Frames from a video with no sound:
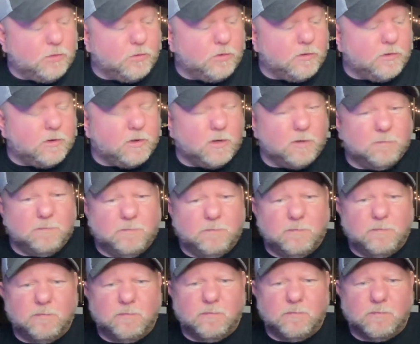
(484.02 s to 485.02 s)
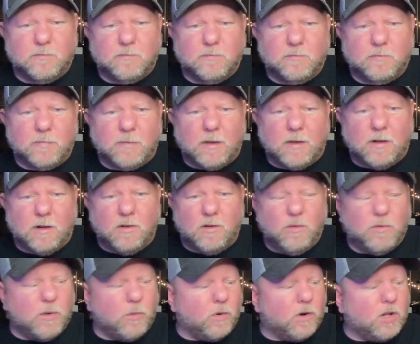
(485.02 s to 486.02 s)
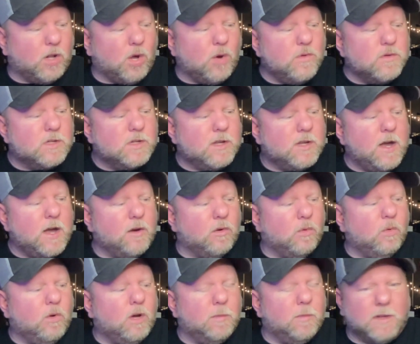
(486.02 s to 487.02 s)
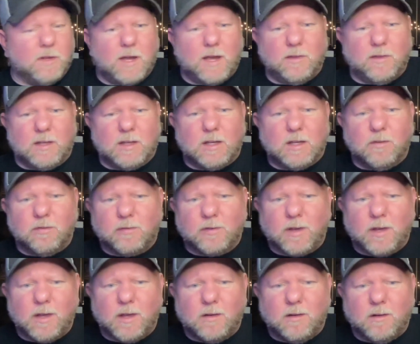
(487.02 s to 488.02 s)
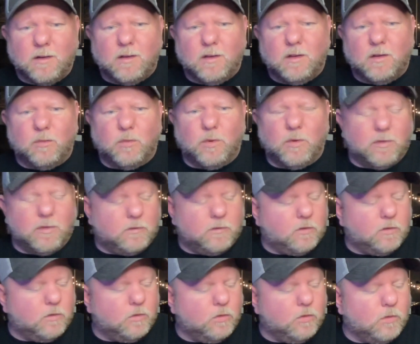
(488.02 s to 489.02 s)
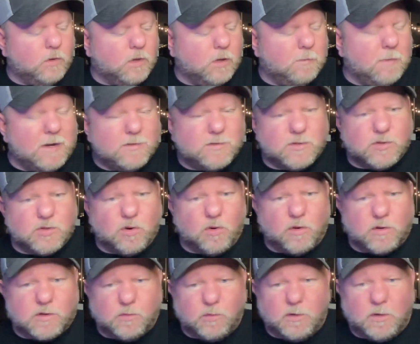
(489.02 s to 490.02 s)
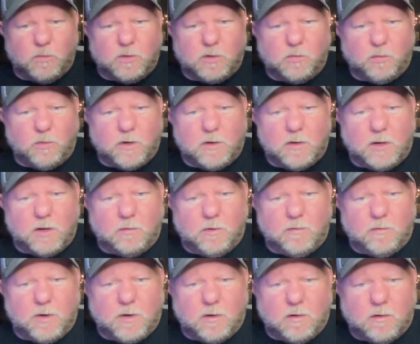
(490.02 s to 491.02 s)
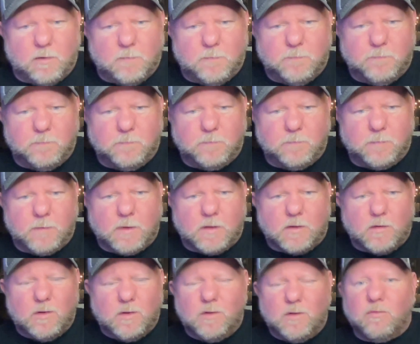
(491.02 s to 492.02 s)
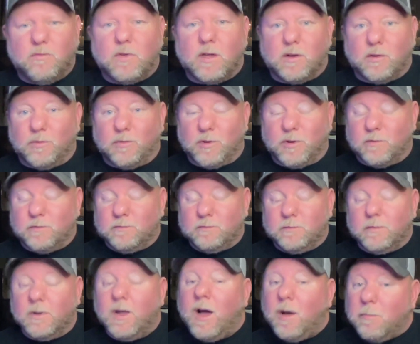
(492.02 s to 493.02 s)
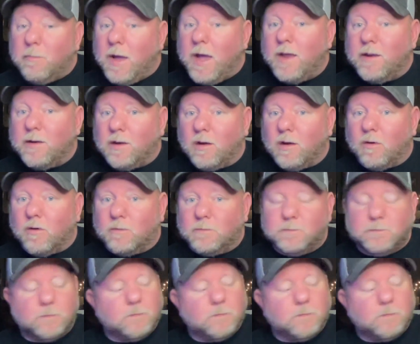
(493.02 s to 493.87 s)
were, I don't know if they were closing it out or what, but they had the gift set with the two mason jars with it, with the Redneck Riviera thing on there. Not bad at all.